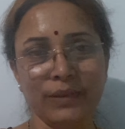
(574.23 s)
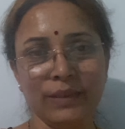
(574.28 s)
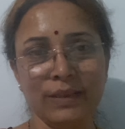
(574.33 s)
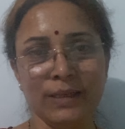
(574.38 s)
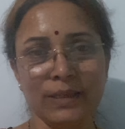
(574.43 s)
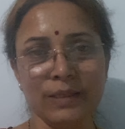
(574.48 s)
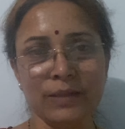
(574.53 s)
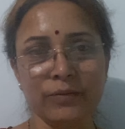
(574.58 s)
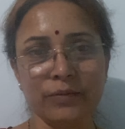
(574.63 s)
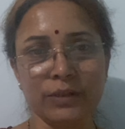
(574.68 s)

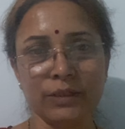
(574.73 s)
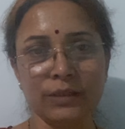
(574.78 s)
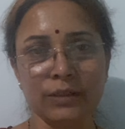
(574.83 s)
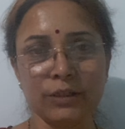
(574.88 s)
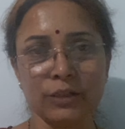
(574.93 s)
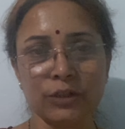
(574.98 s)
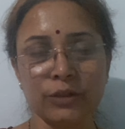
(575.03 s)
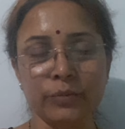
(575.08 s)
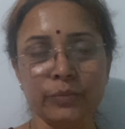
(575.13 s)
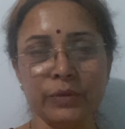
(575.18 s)
these were the
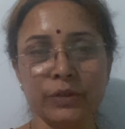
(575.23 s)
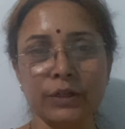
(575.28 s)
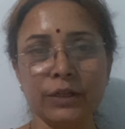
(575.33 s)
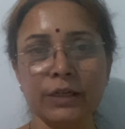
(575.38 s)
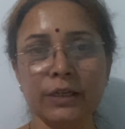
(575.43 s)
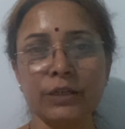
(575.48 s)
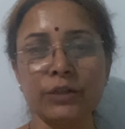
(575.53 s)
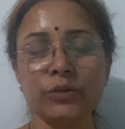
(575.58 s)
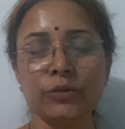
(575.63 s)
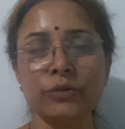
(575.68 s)
terms
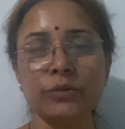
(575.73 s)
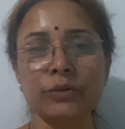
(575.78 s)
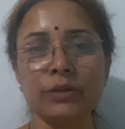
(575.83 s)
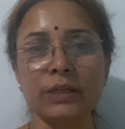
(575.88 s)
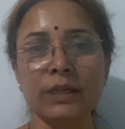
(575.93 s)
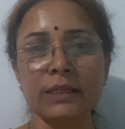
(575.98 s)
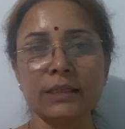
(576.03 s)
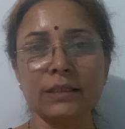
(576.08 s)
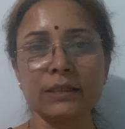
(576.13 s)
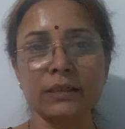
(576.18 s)
related to the
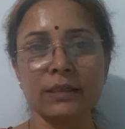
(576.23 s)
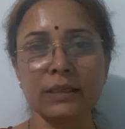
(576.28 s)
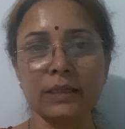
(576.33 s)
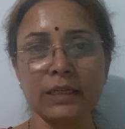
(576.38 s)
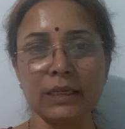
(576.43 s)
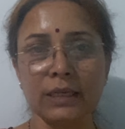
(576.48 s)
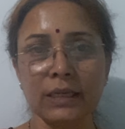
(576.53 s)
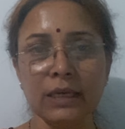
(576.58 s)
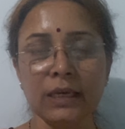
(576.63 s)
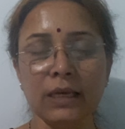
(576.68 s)
letter
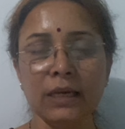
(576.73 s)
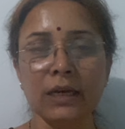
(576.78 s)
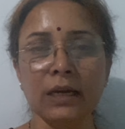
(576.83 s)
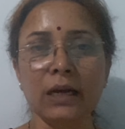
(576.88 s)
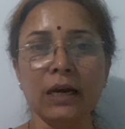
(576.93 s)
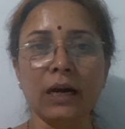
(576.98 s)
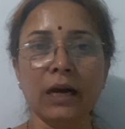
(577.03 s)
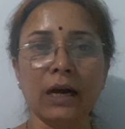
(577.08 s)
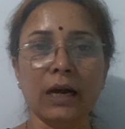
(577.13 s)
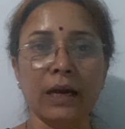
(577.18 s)
A.
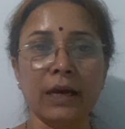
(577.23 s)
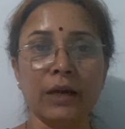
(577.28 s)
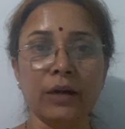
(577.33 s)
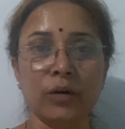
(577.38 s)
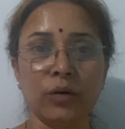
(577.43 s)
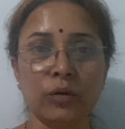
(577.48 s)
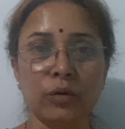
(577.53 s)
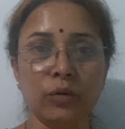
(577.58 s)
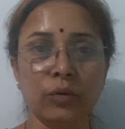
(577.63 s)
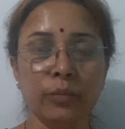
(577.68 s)
I
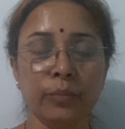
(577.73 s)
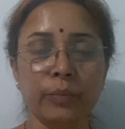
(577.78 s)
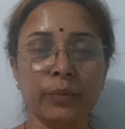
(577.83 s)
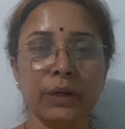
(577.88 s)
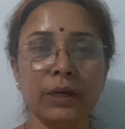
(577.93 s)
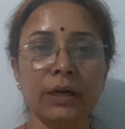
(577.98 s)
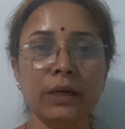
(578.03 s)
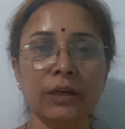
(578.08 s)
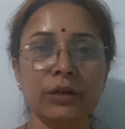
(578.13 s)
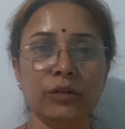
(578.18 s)
hope
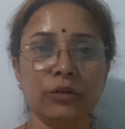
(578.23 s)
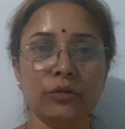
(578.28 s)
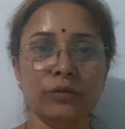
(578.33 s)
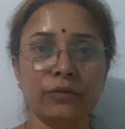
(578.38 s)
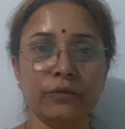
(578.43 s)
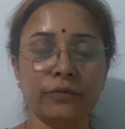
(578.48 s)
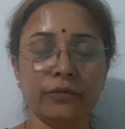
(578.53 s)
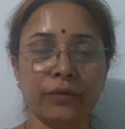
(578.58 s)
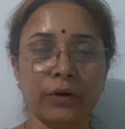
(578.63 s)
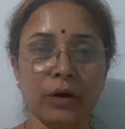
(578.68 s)
you
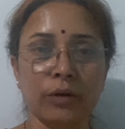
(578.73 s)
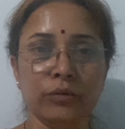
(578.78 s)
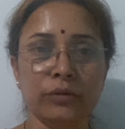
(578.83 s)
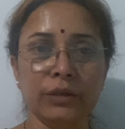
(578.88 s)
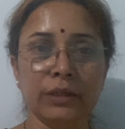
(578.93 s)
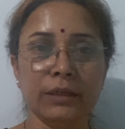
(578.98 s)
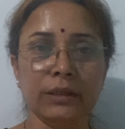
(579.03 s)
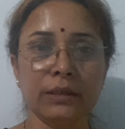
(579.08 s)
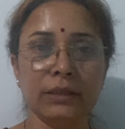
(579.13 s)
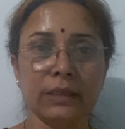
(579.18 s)

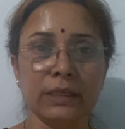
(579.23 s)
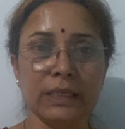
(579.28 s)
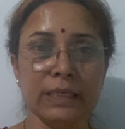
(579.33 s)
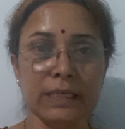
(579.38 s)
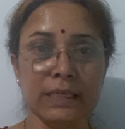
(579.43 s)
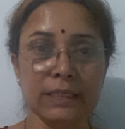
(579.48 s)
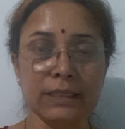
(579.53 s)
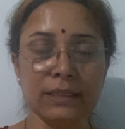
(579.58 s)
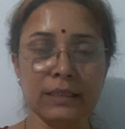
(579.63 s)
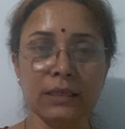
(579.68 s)
found it
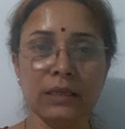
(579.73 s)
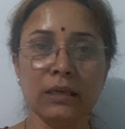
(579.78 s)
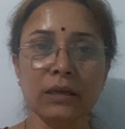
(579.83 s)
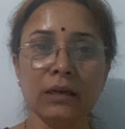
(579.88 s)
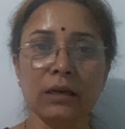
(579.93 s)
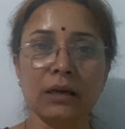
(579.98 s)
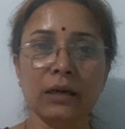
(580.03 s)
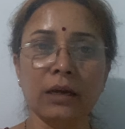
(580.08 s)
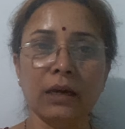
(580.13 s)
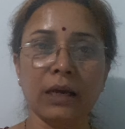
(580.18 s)
easy
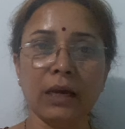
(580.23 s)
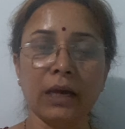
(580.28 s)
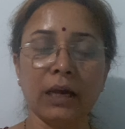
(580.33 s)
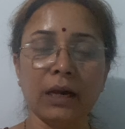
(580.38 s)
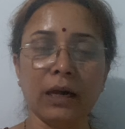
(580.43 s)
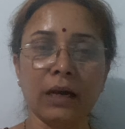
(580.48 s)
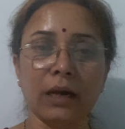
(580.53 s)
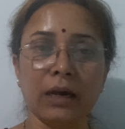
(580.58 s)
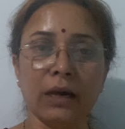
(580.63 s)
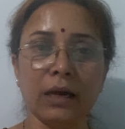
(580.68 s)

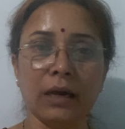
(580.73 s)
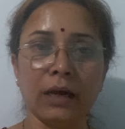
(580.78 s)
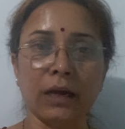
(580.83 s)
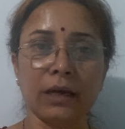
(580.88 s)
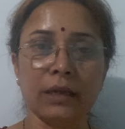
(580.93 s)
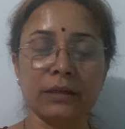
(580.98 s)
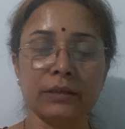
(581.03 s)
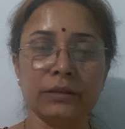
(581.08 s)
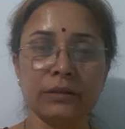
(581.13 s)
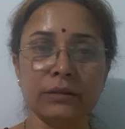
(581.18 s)

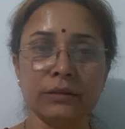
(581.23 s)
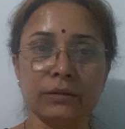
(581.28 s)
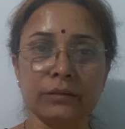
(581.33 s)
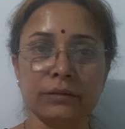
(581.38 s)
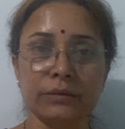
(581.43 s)
and